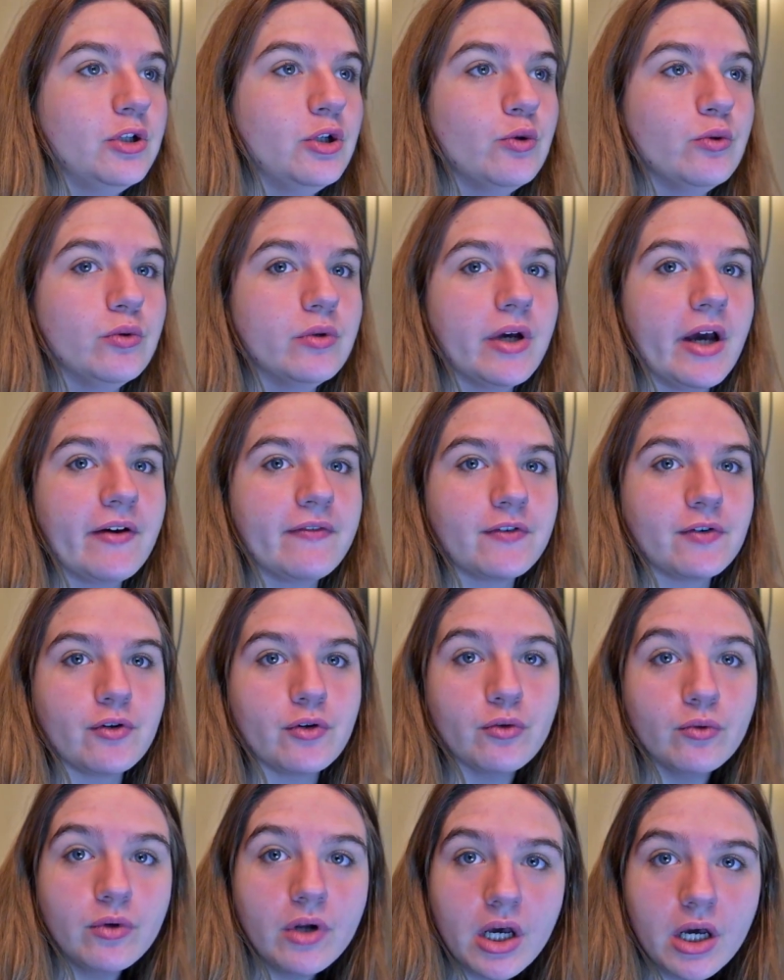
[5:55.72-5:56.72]
noon,
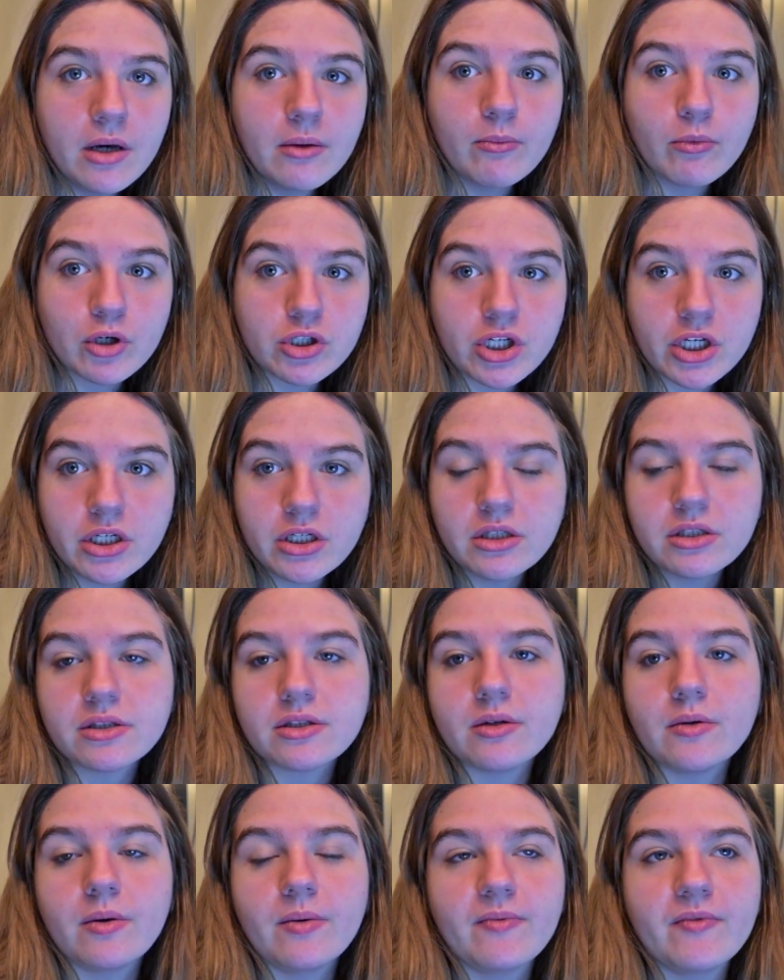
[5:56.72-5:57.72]
afternoon portion.
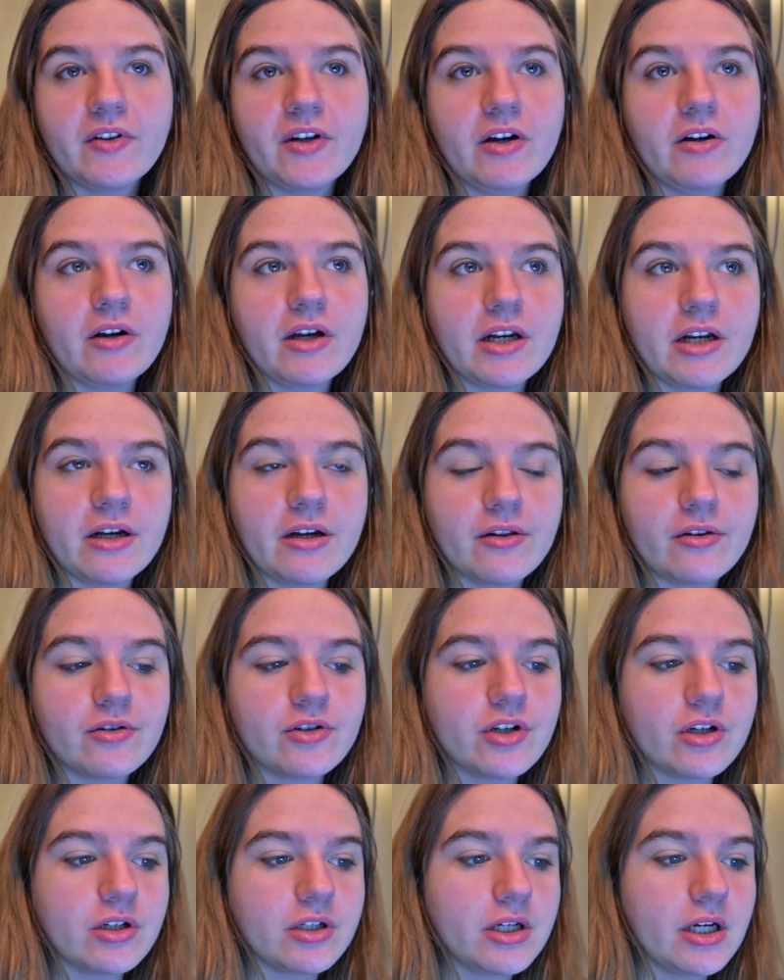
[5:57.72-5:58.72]
So hopefully I'll get another
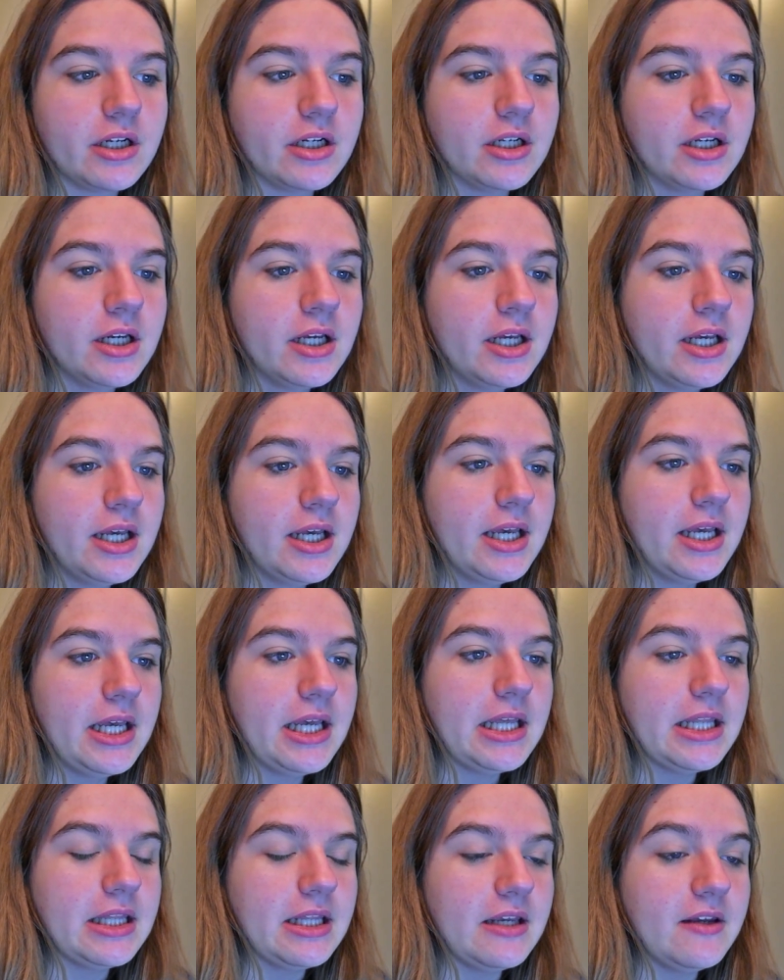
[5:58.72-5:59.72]
chunk done
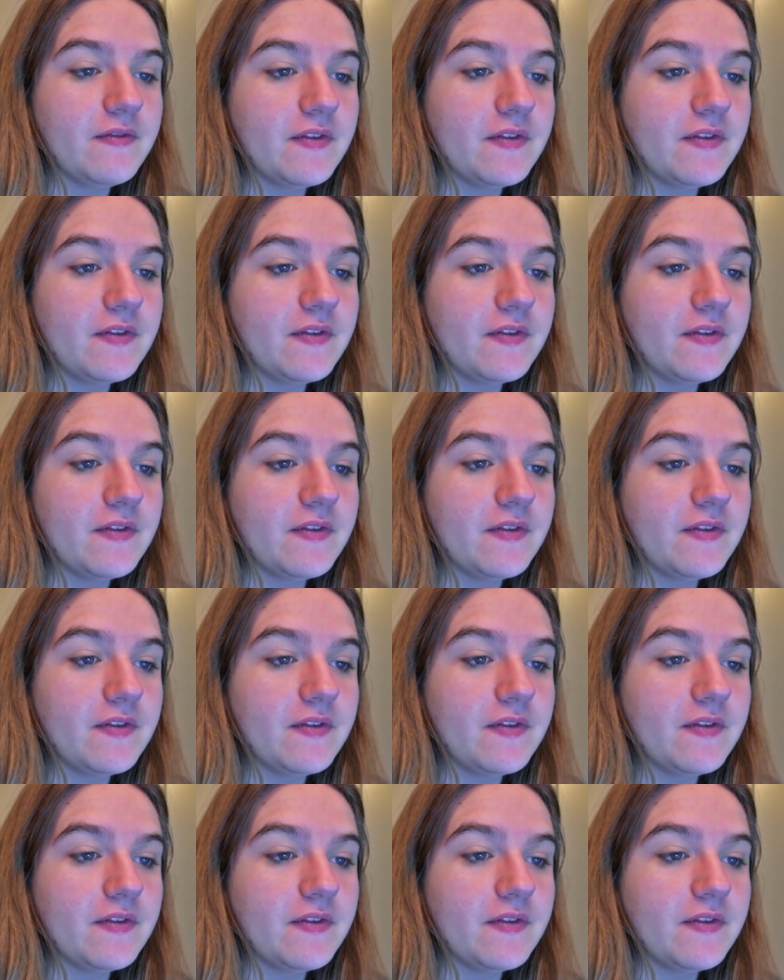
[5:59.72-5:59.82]
in the